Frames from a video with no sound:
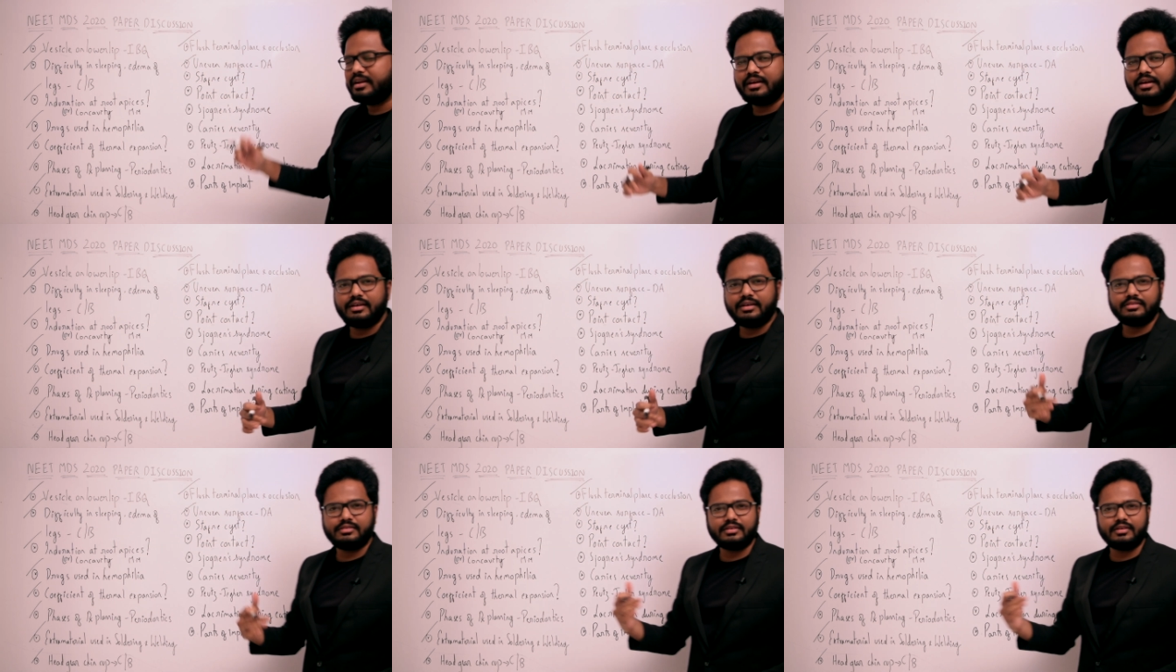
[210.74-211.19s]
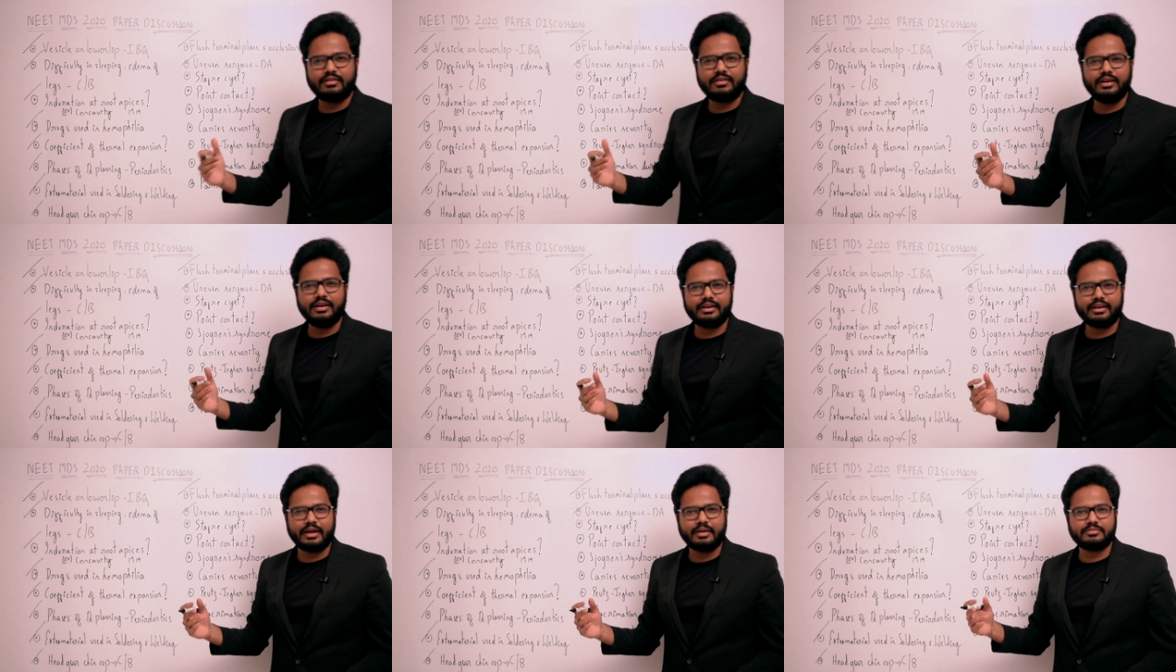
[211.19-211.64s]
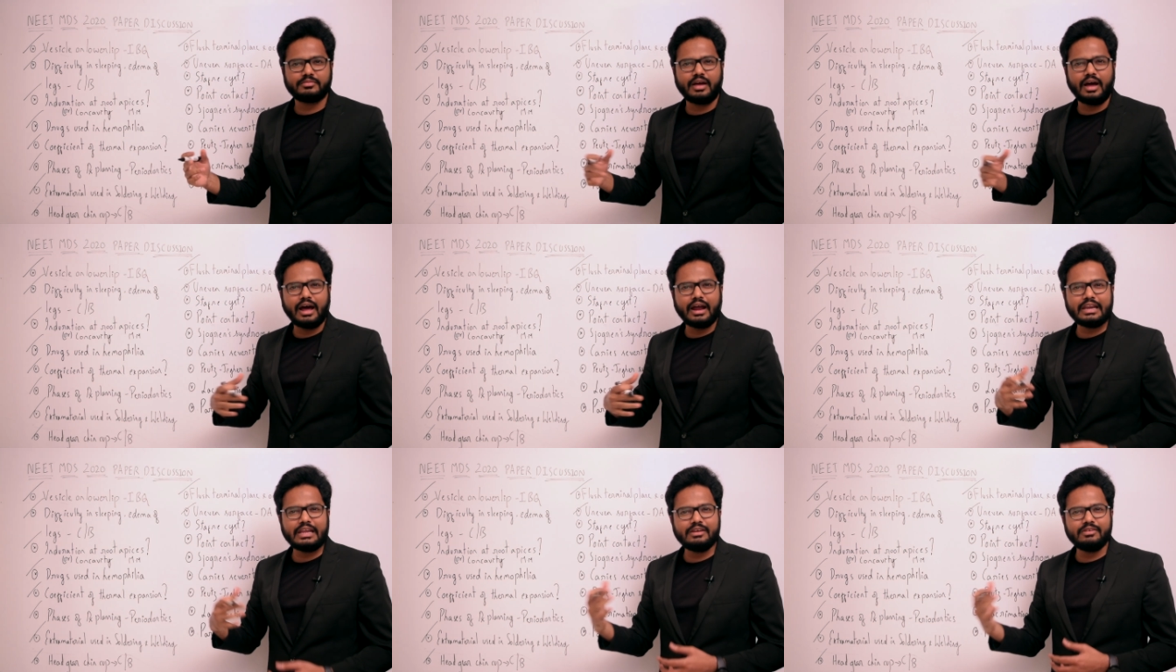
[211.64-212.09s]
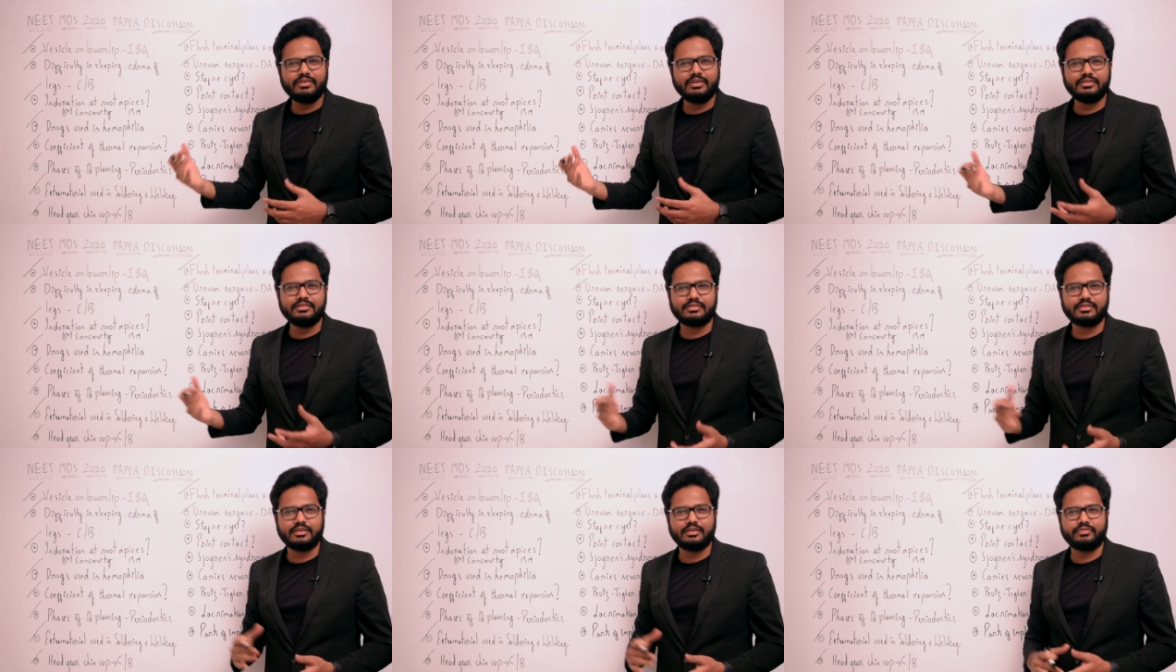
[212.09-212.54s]
uh, several times,
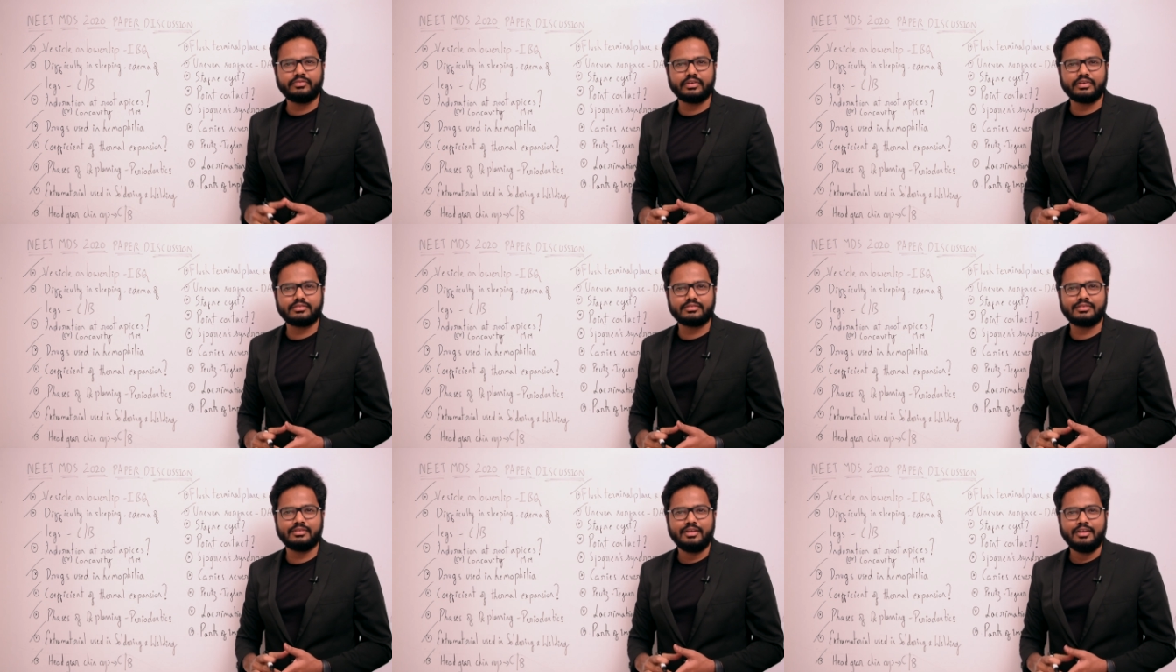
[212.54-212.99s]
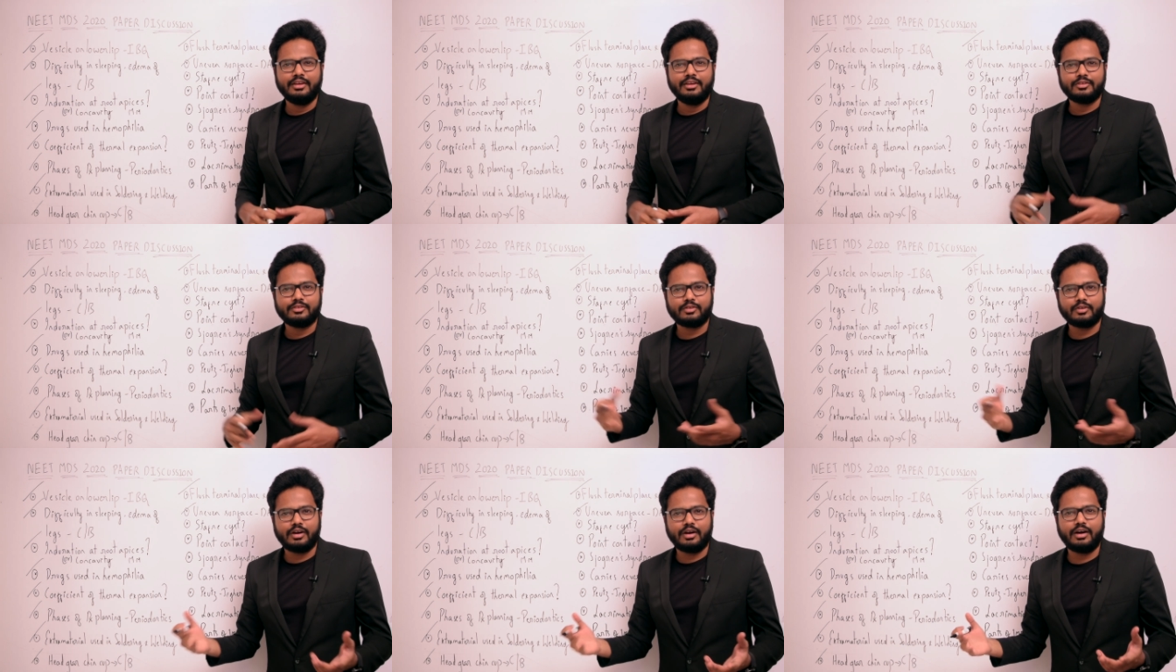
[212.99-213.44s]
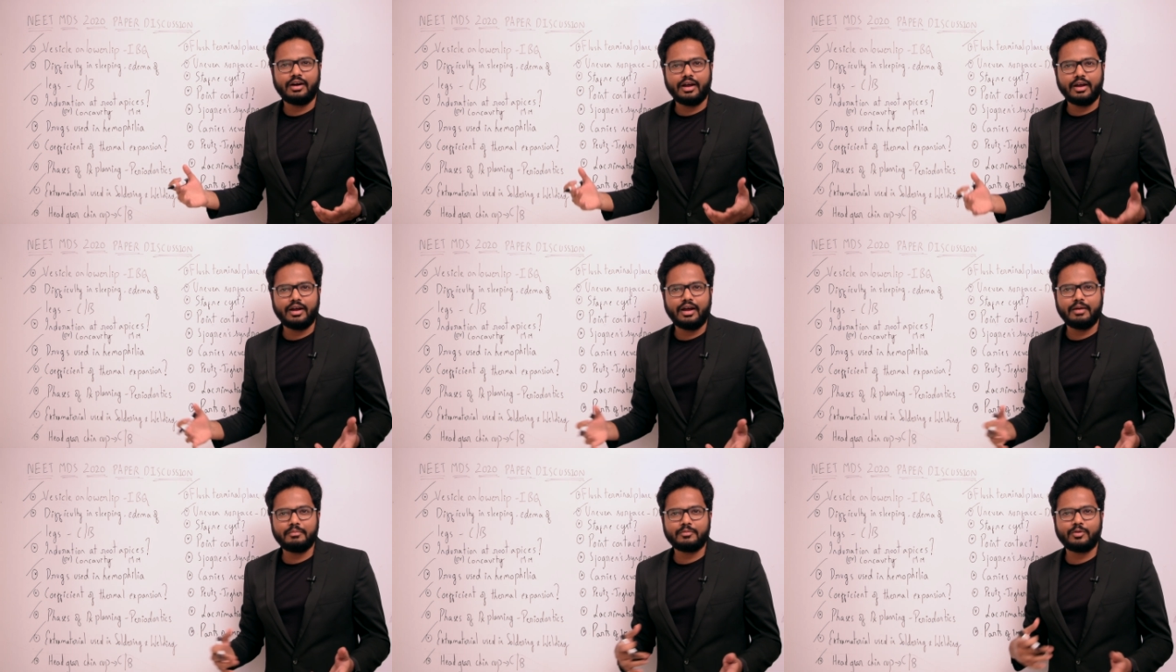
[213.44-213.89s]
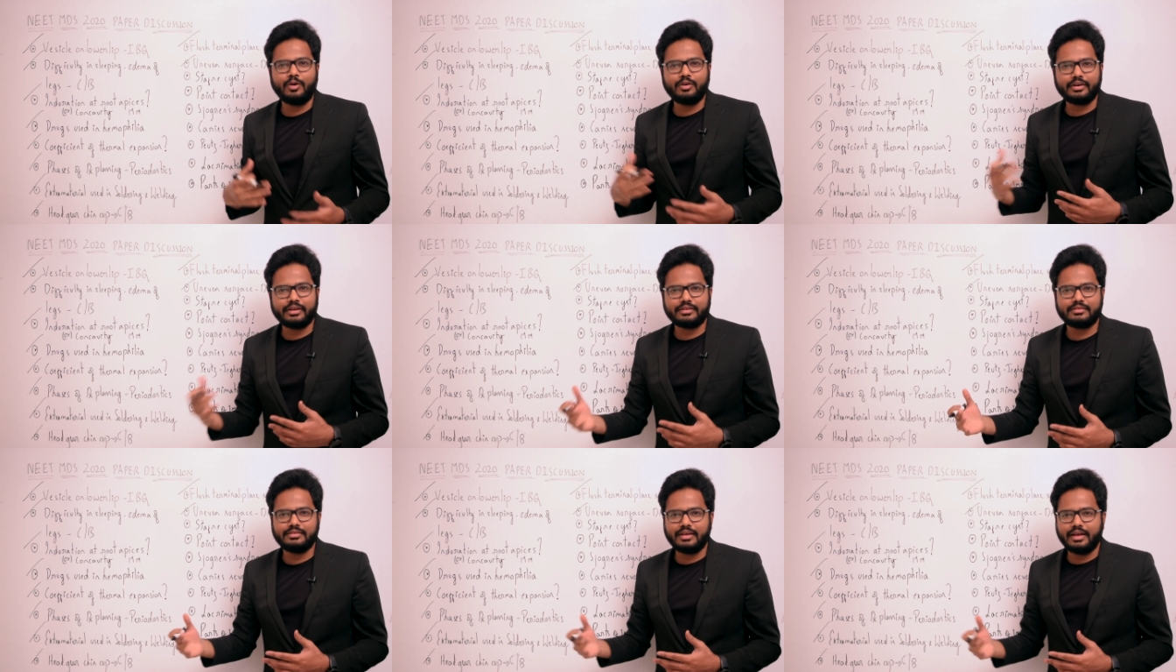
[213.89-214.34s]
uneven surface. So I, am
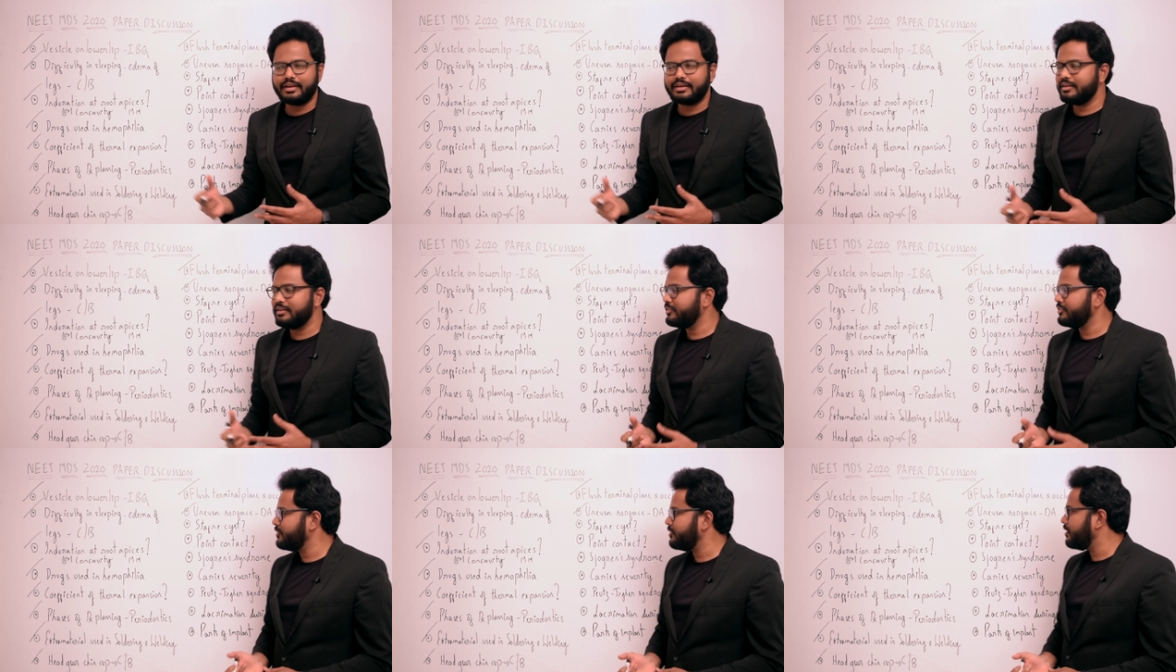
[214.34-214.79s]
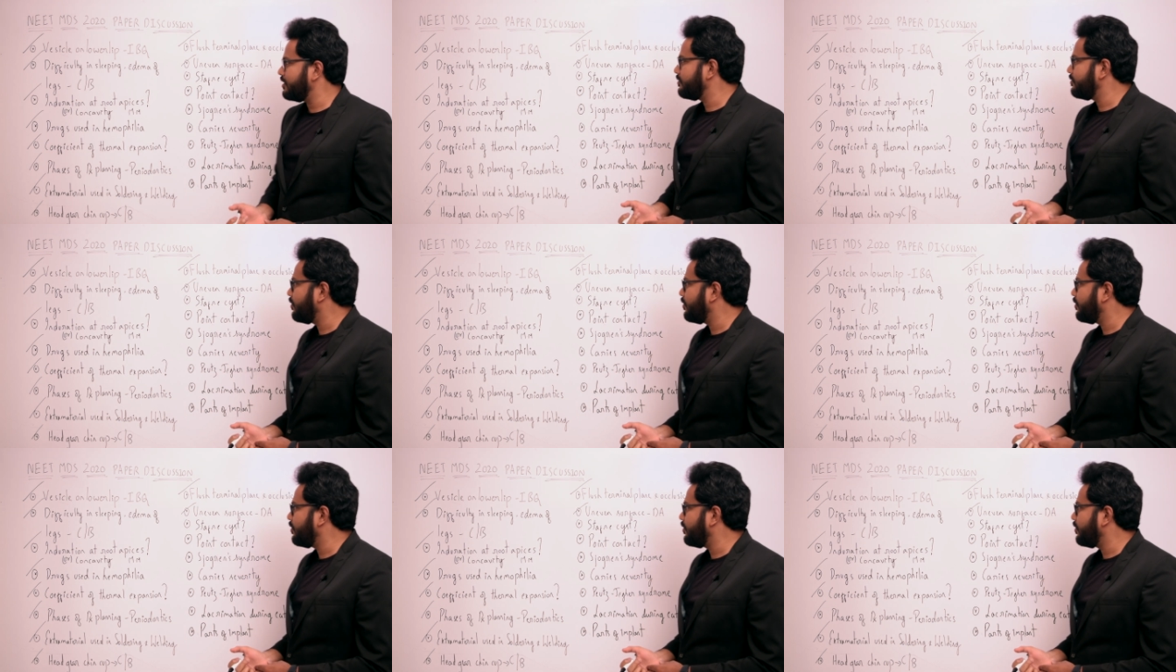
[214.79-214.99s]
not exactly sure